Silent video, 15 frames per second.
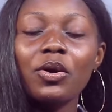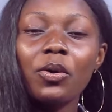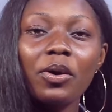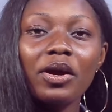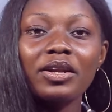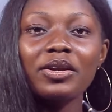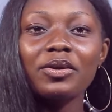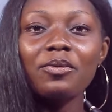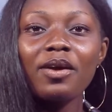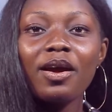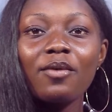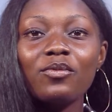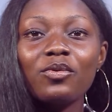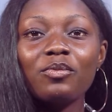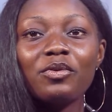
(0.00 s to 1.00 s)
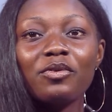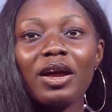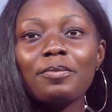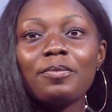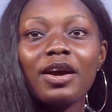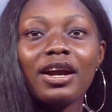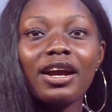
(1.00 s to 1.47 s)
go anywhere. We'll be
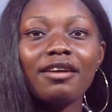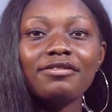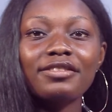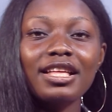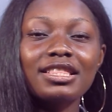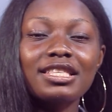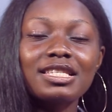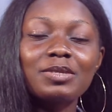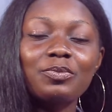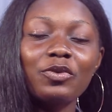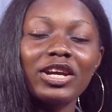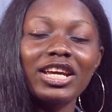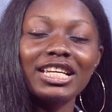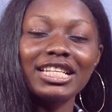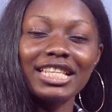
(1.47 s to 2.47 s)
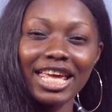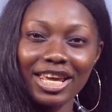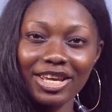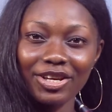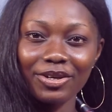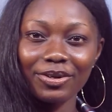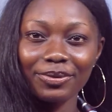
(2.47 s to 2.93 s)
right back after this break.
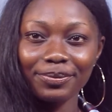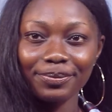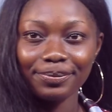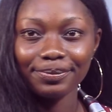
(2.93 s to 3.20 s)
Thank you.